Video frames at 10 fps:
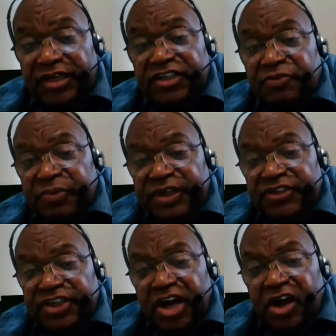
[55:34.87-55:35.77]
It
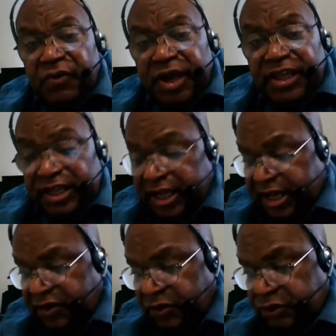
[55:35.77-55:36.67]
displeased Yahweh.
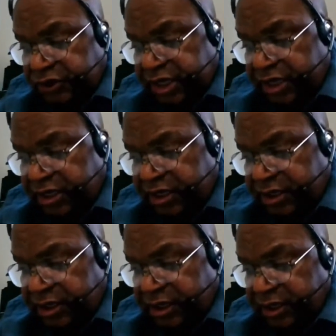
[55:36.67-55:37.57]
The God who said,